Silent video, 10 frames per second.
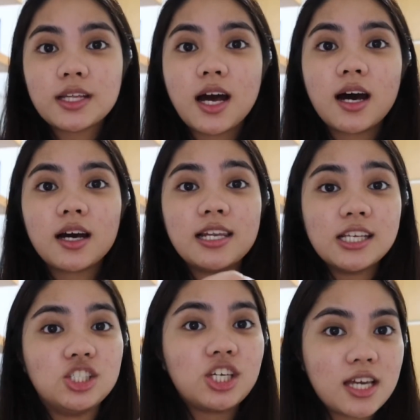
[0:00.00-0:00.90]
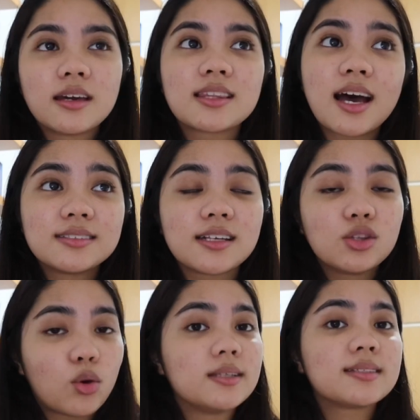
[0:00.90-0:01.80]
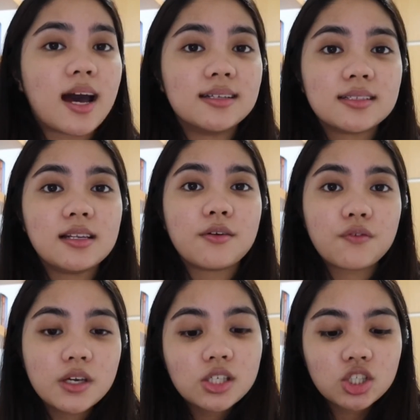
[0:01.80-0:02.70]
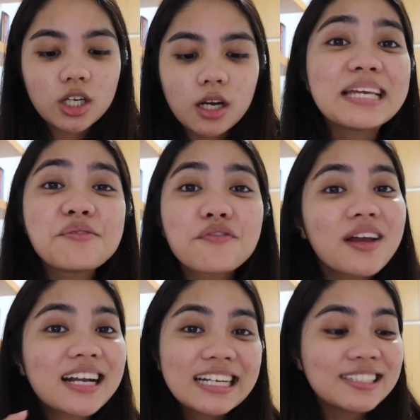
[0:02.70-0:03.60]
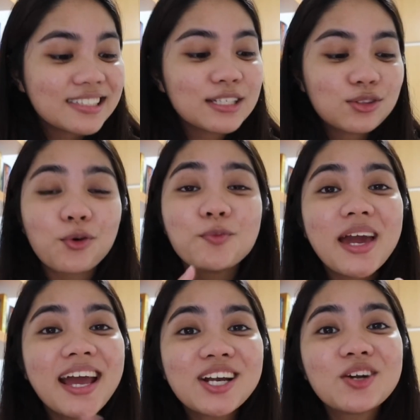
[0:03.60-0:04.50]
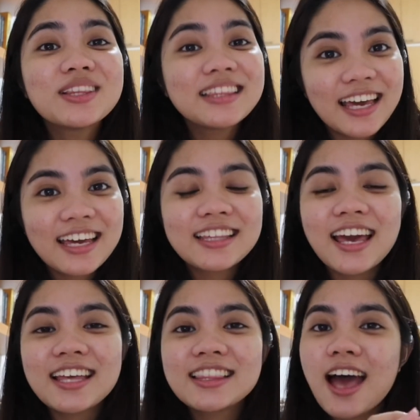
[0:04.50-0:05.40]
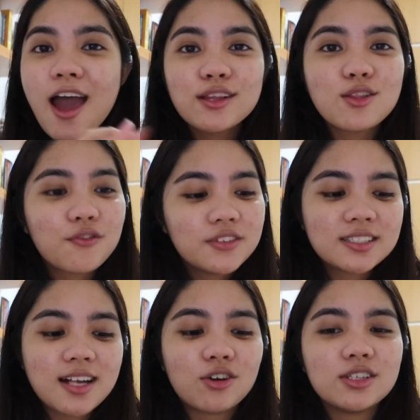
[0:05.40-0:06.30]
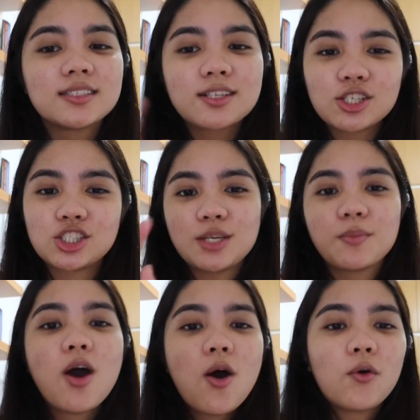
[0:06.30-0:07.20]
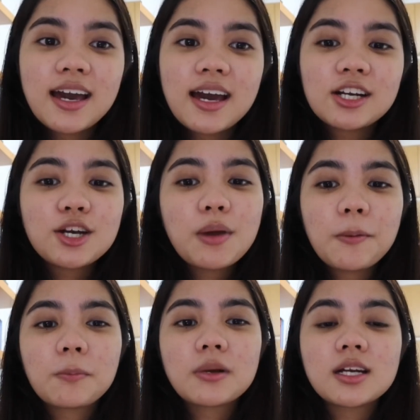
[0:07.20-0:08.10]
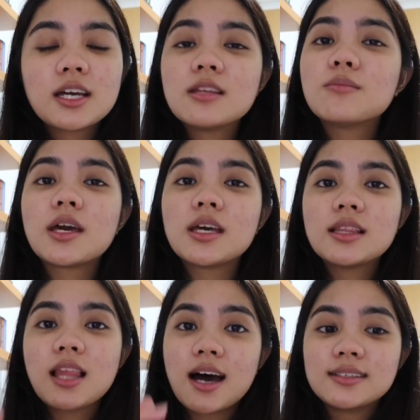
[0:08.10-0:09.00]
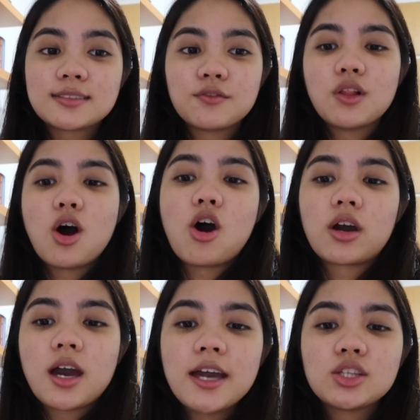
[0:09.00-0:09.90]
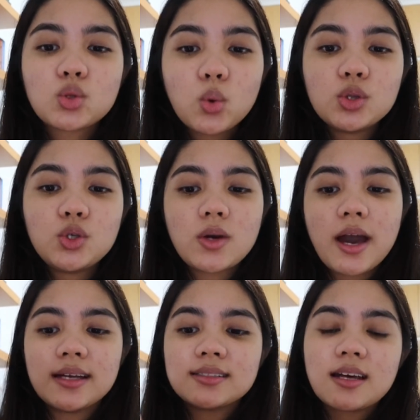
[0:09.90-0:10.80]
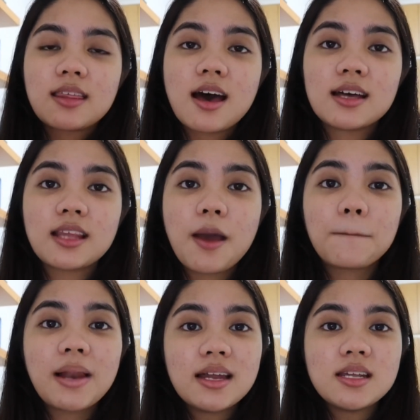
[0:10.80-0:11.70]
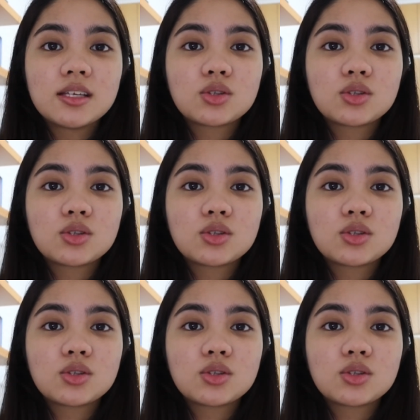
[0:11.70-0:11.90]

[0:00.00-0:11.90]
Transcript: na legit. It has a noise cancelling feature. In fairness, ito meron din. And I love the sound, it's not cheap. Remember in my last vlog, I told you guys that I'm planning